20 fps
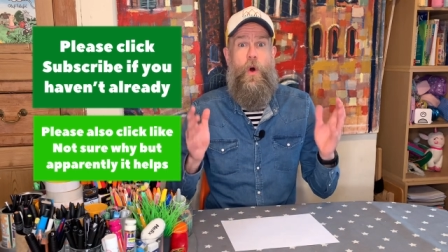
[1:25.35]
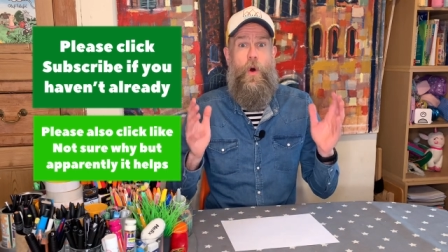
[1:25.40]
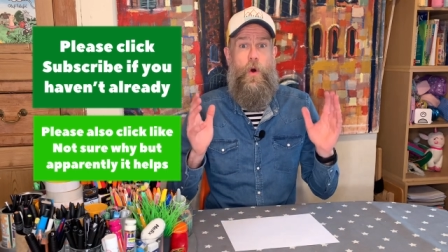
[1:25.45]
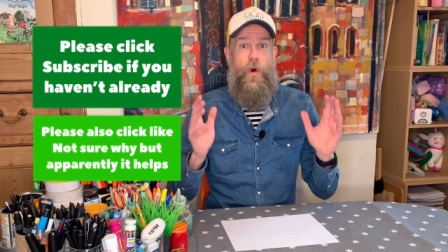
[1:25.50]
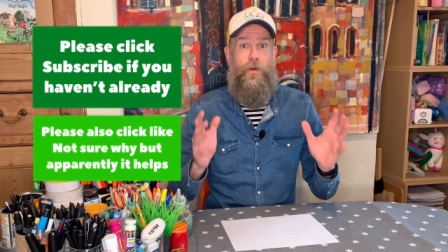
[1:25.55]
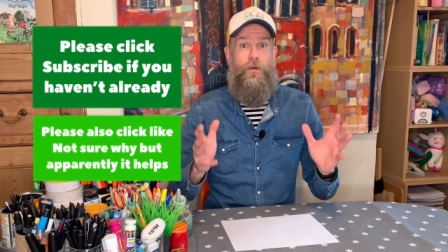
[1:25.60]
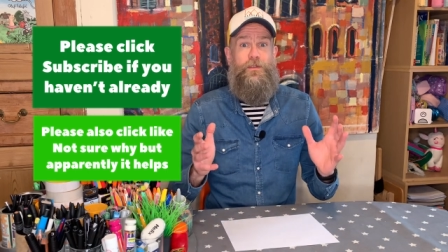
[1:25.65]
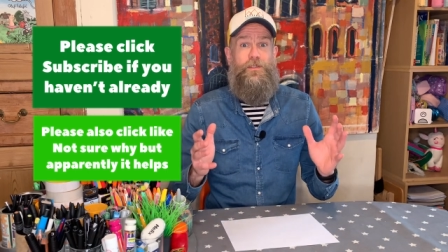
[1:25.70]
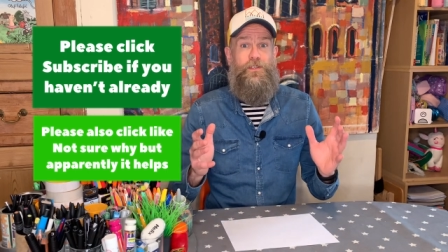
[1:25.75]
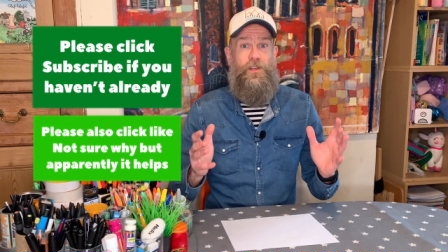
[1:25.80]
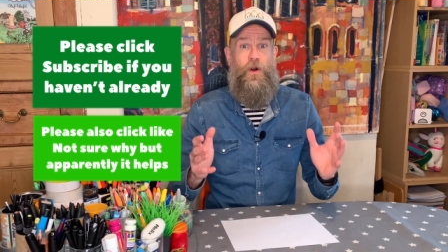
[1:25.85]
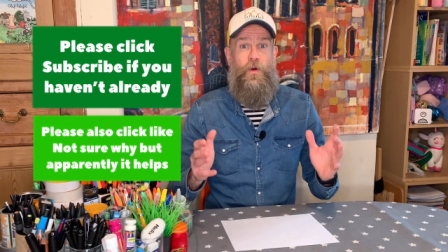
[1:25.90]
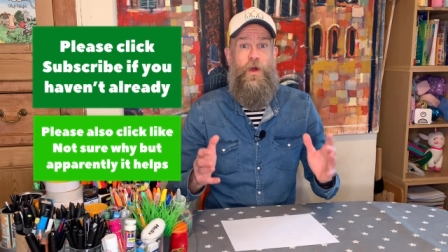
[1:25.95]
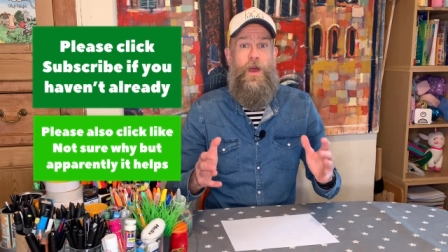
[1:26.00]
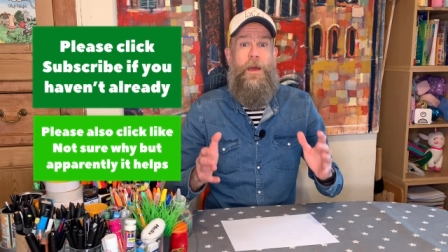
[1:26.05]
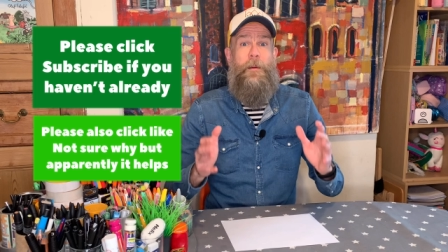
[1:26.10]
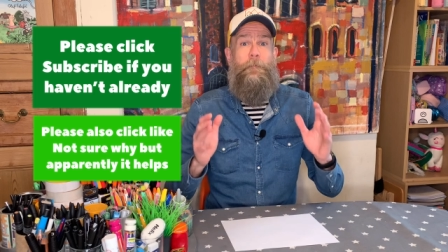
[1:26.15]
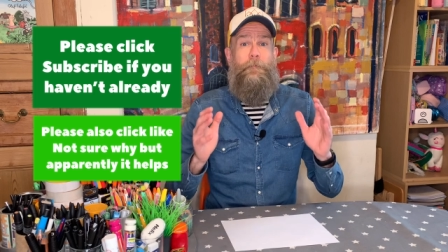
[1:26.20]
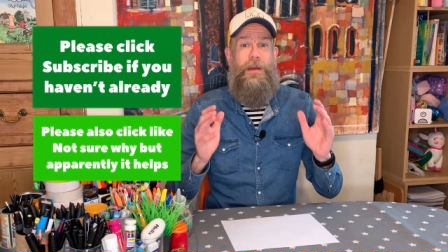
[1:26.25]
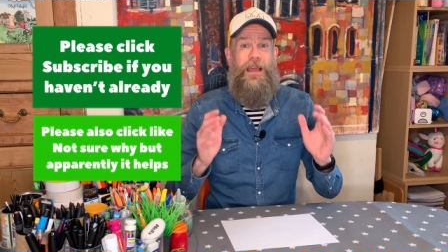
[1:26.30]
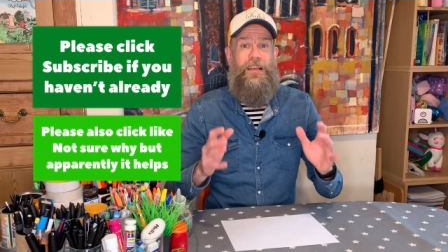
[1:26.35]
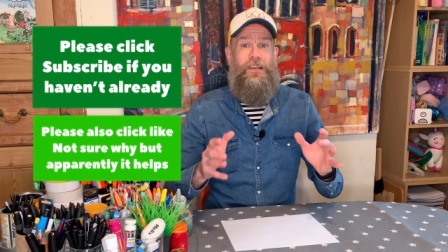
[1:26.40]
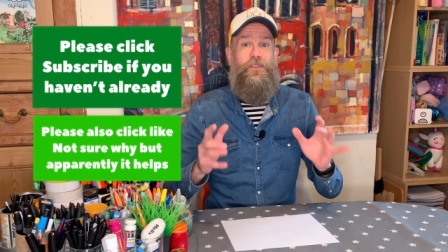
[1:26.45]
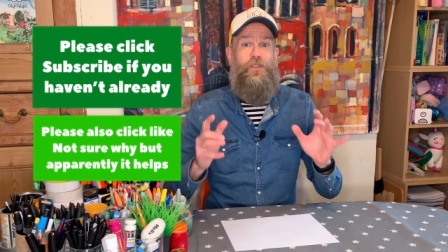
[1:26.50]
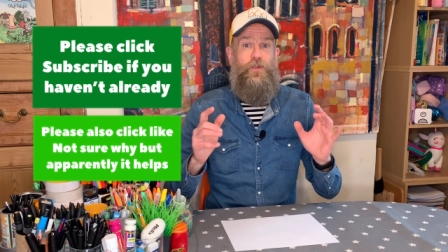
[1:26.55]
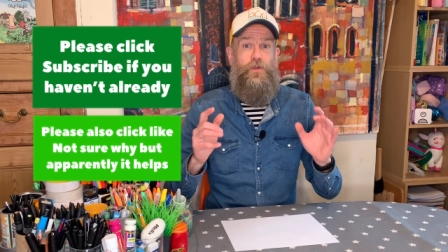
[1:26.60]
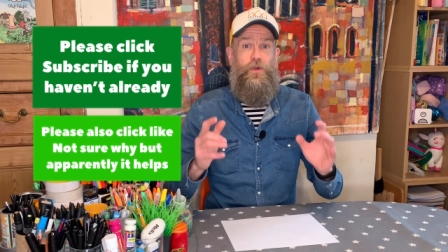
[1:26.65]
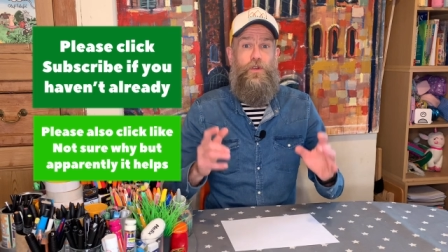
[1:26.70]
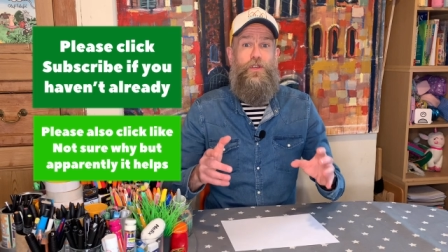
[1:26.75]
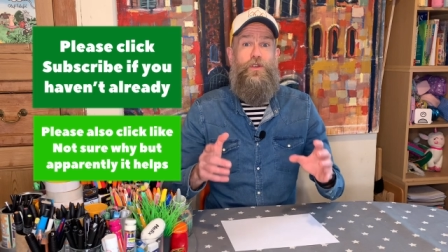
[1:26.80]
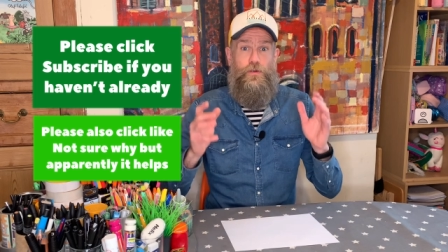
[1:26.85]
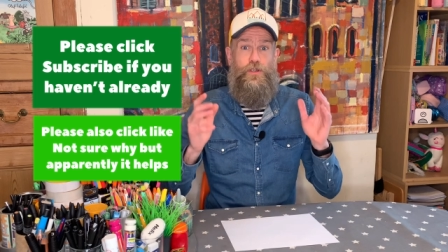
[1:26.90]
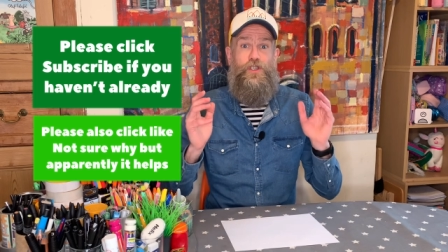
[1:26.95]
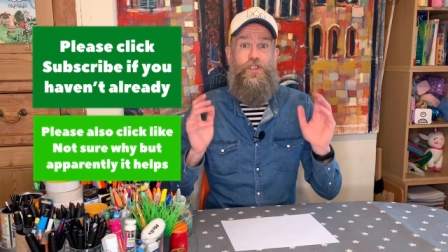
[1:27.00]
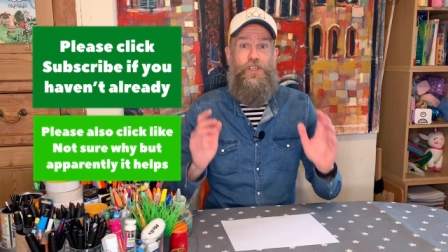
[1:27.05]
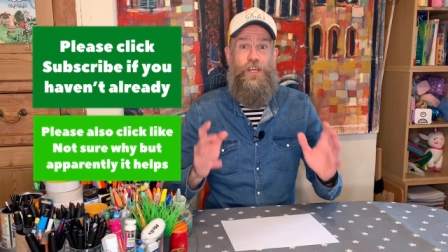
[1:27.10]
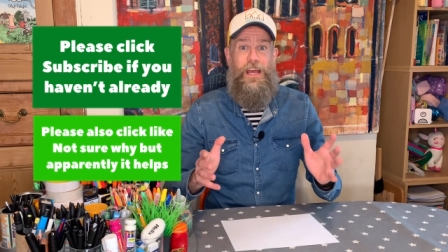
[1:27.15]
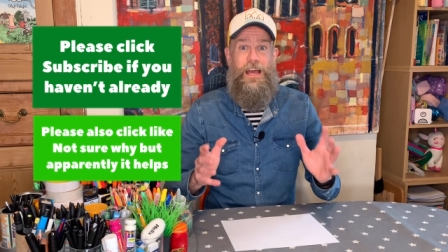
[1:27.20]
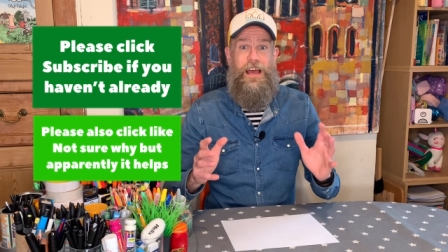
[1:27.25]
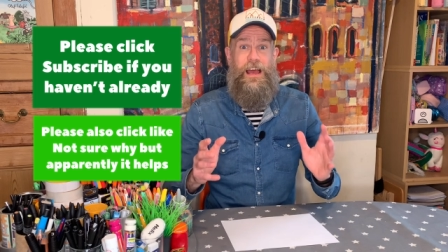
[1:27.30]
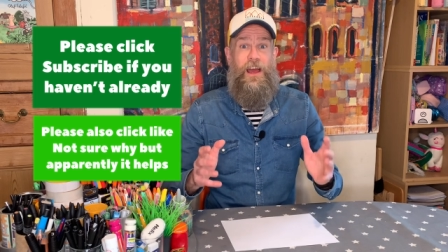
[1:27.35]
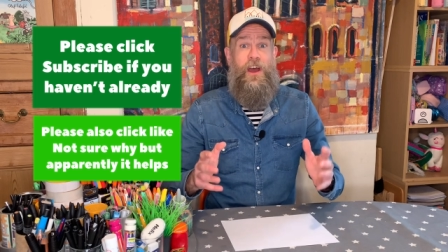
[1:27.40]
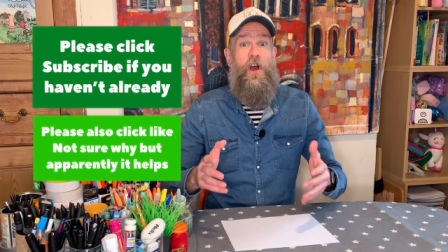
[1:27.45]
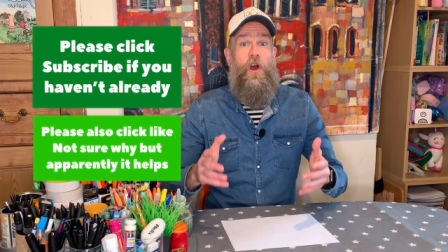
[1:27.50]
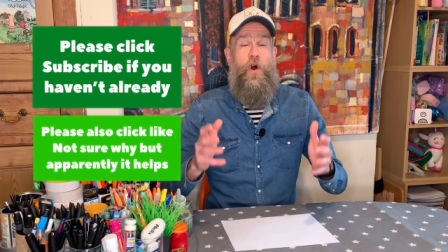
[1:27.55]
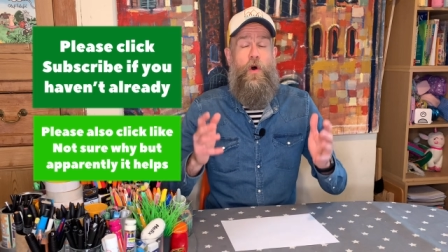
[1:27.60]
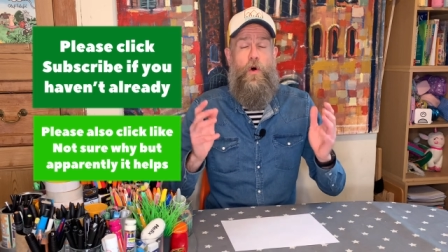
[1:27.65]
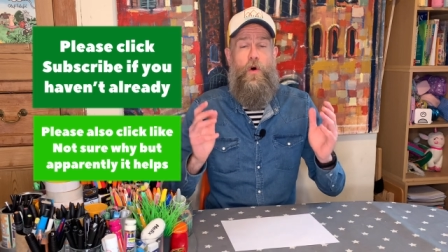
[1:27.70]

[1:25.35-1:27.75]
Also, make sure you share